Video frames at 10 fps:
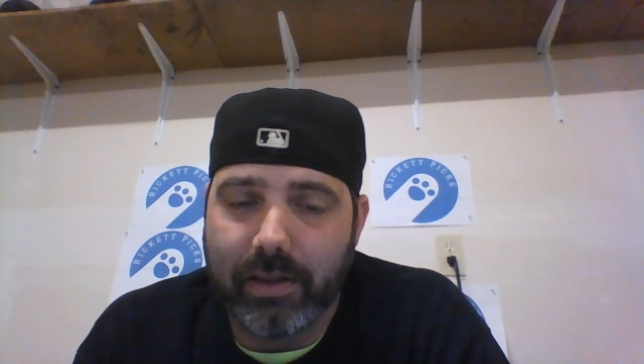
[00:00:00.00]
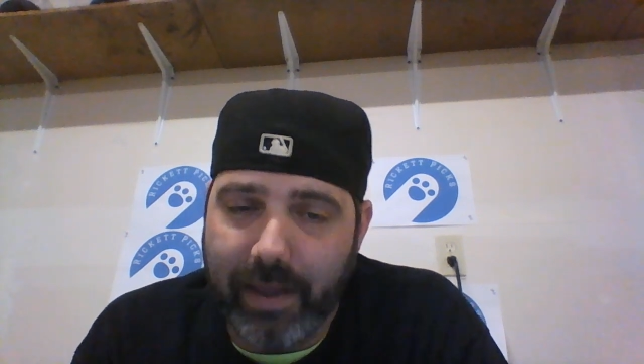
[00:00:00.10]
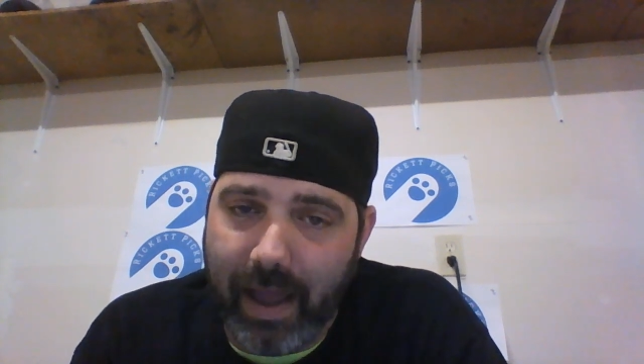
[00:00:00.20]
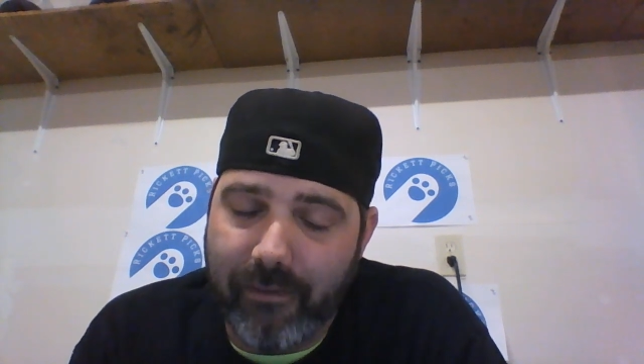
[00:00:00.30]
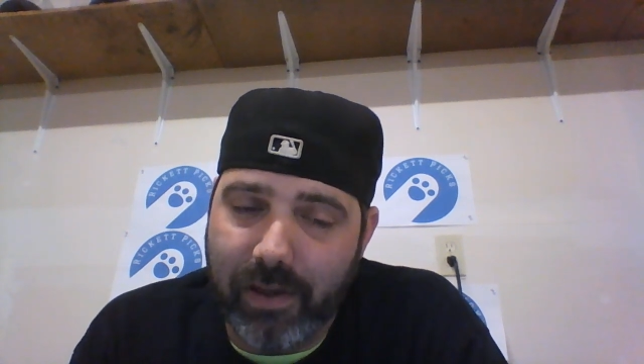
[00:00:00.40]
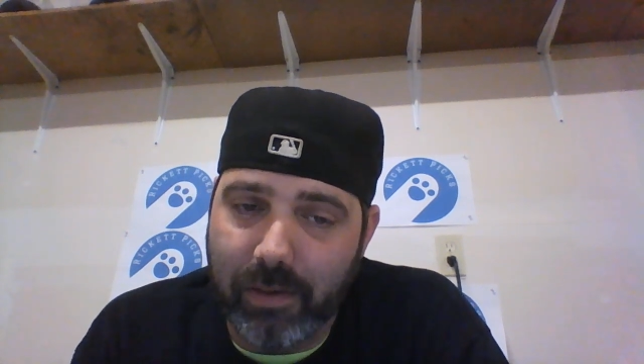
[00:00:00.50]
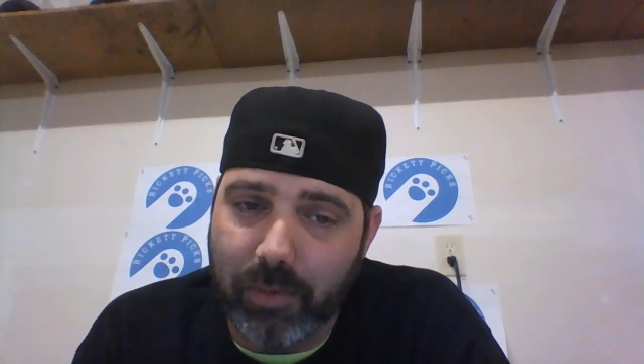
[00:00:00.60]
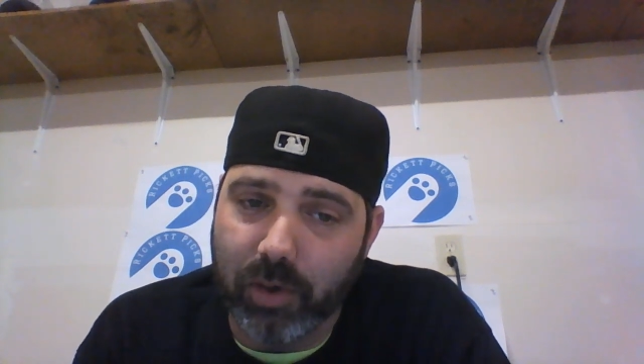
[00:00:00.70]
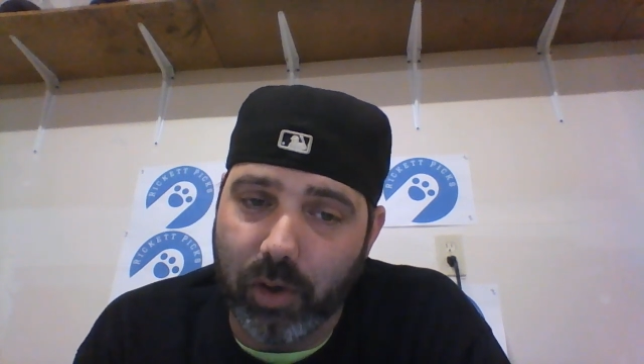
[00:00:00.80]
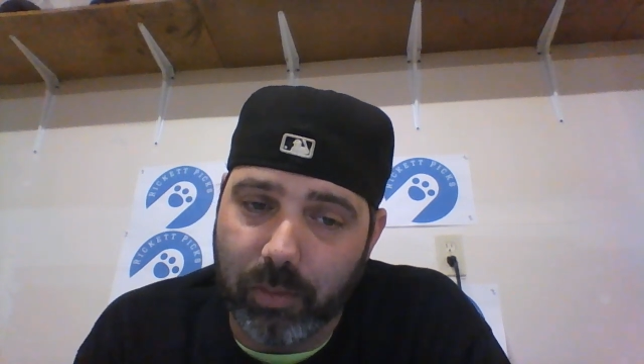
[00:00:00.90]
They have hit
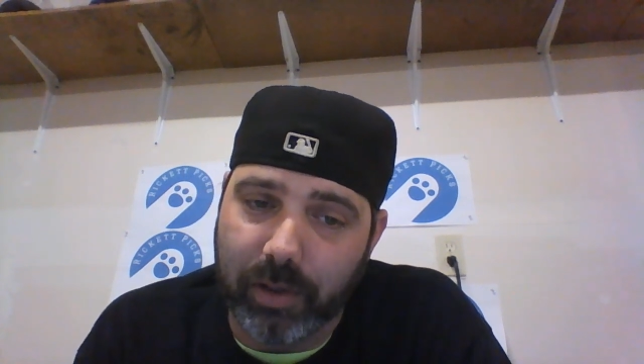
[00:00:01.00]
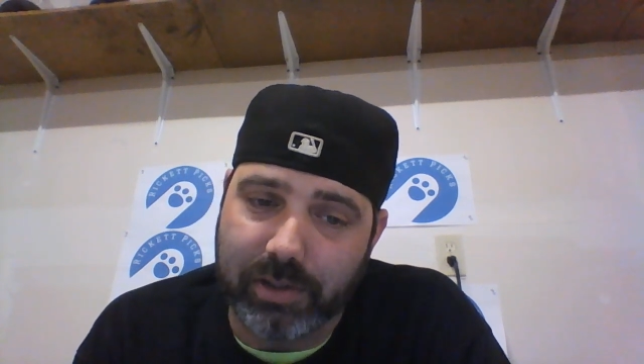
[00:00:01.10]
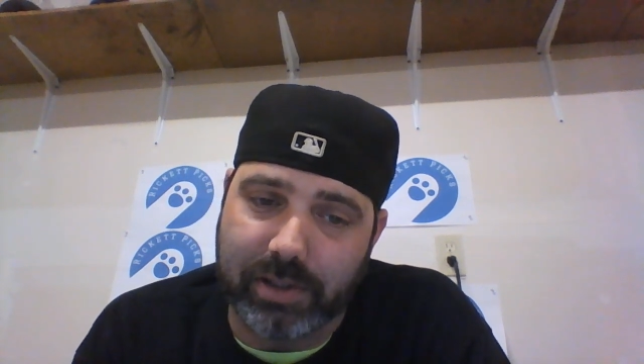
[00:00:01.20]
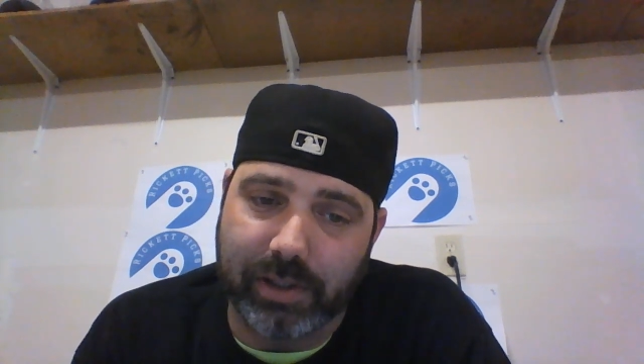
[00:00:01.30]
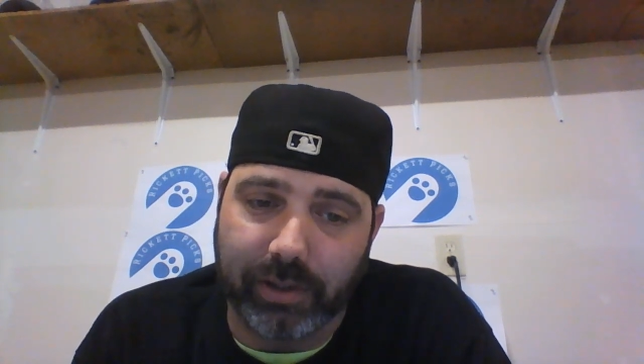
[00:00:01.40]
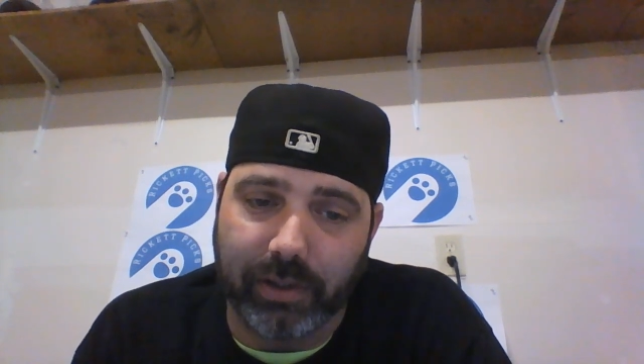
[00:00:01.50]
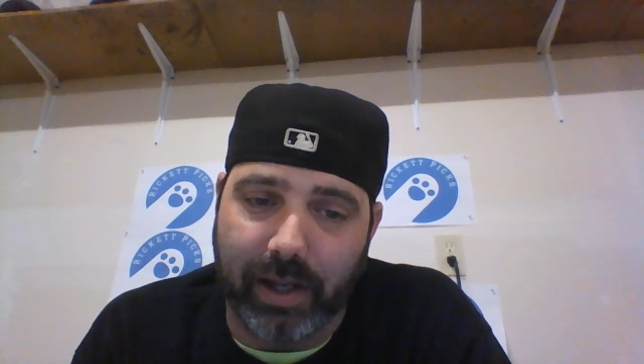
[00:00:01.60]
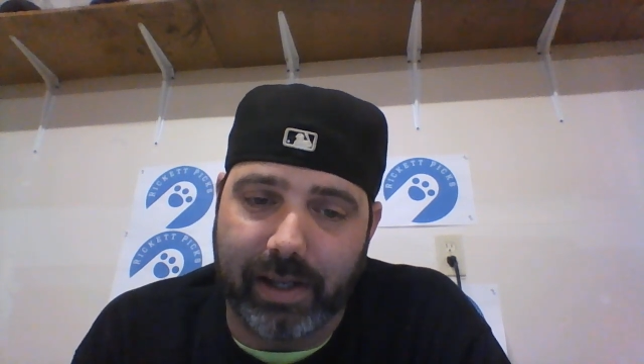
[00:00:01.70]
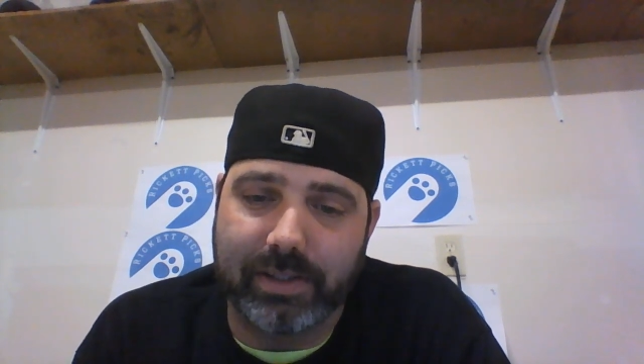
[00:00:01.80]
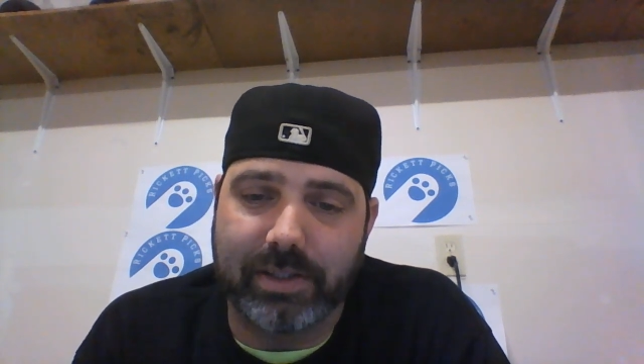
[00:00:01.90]
more home runs than the
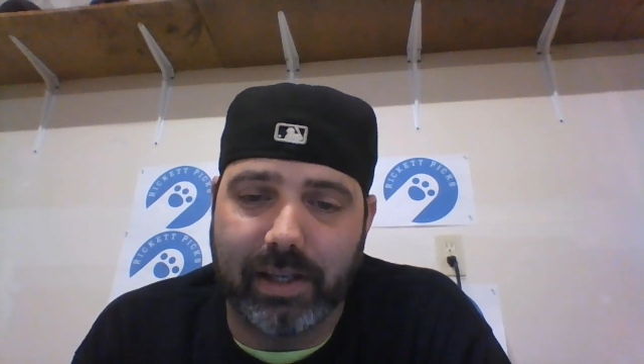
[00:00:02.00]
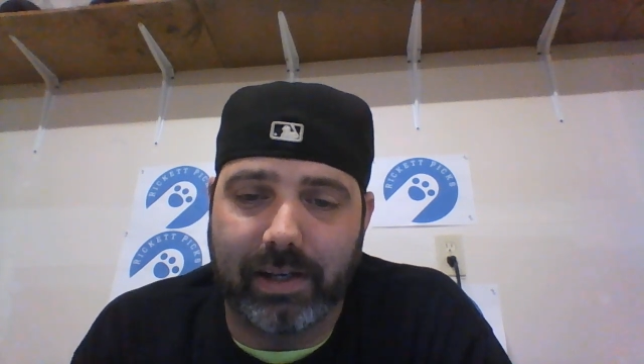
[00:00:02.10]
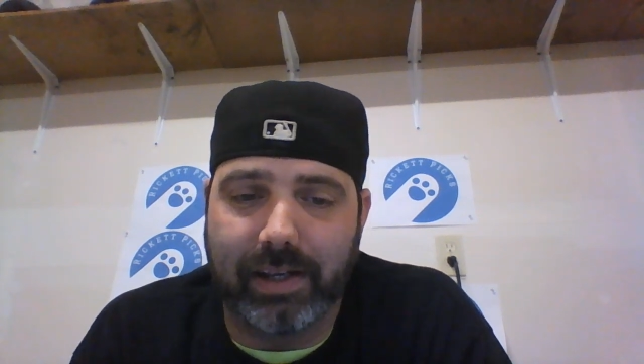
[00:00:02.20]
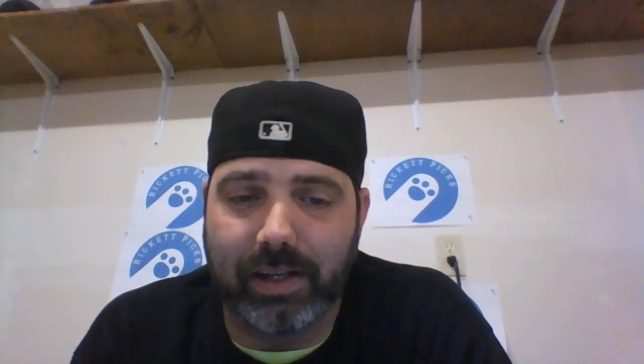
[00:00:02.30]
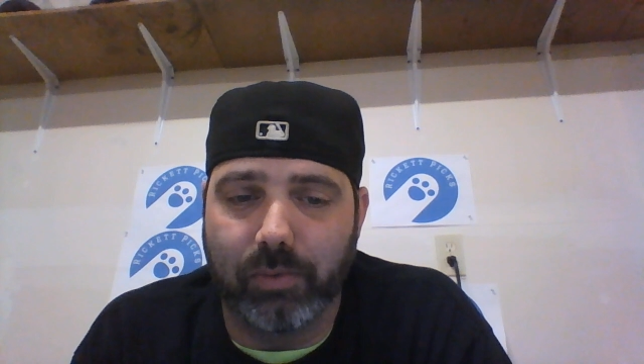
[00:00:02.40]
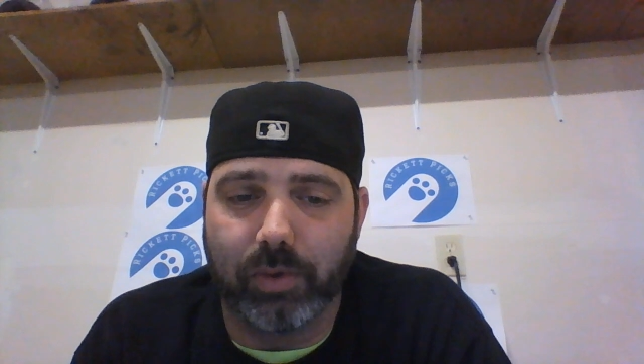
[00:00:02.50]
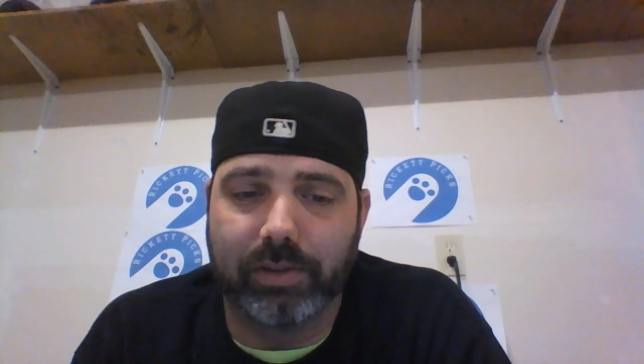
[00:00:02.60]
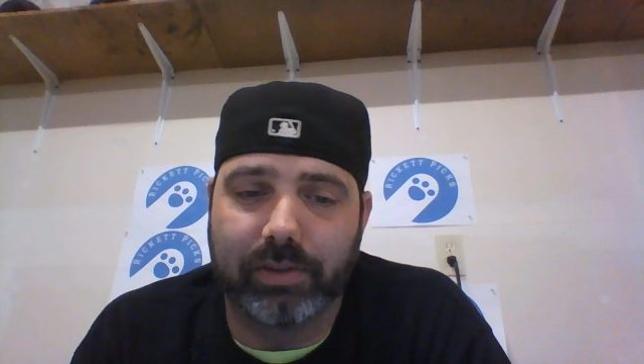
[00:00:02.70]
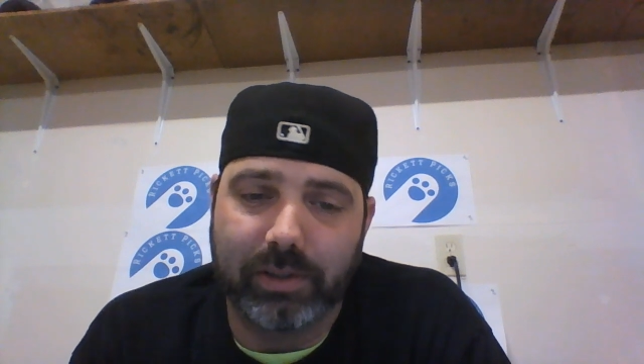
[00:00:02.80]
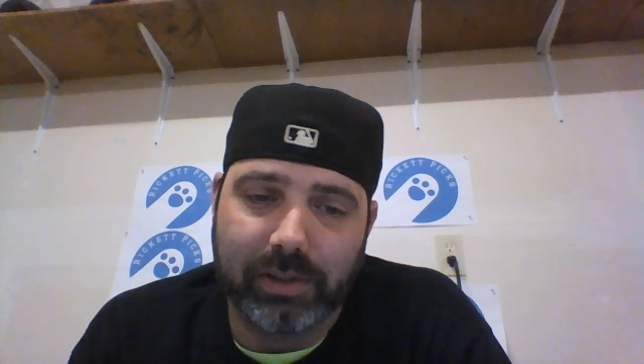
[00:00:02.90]
Lions at 81.